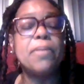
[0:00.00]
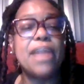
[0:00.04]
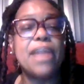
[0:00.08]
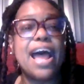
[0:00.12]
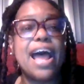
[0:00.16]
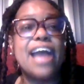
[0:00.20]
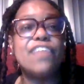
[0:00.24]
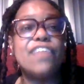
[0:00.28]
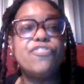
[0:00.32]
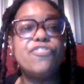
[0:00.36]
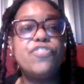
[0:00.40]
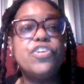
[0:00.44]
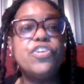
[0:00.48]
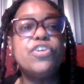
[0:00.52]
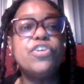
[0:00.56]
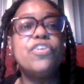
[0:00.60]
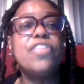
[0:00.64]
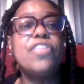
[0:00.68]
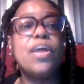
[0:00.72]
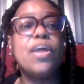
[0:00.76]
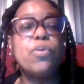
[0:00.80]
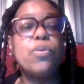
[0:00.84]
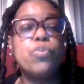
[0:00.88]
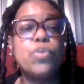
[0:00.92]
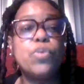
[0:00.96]
But I feel
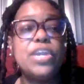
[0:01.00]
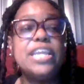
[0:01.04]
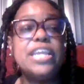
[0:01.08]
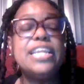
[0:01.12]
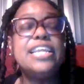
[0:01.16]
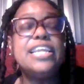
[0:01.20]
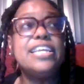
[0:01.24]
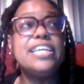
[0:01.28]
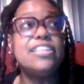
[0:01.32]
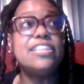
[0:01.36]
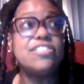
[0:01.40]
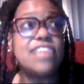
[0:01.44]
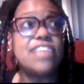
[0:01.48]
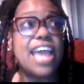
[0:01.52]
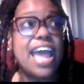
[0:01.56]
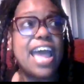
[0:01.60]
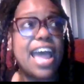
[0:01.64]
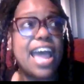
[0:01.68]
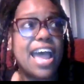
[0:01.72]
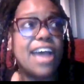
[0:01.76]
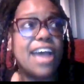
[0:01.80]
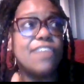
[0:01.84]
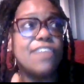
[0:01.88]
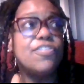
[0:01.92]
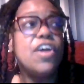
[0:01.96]
that we need to
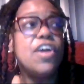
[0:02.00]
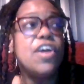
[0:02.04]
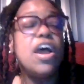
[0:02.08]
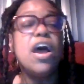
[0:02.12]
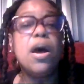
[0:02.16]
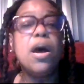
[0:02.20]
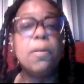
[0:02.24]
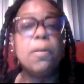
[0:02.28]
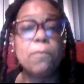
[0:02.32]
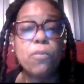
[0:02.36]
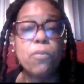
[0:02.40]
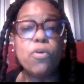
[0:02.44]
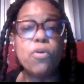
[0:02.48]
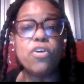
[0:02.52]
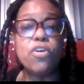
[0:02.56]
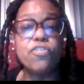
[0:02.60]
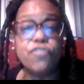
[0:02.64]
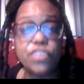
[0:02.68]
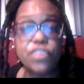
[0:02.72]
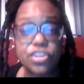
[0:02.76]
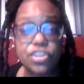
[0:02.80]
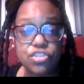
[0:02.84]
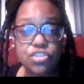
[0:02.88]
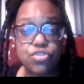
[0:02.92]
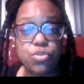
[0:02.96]
have more
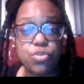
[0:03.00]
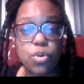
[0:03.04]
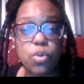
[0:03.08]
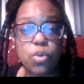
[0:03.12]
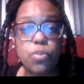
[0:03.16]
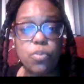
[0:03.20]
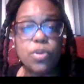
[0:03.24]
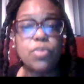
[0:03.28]
visual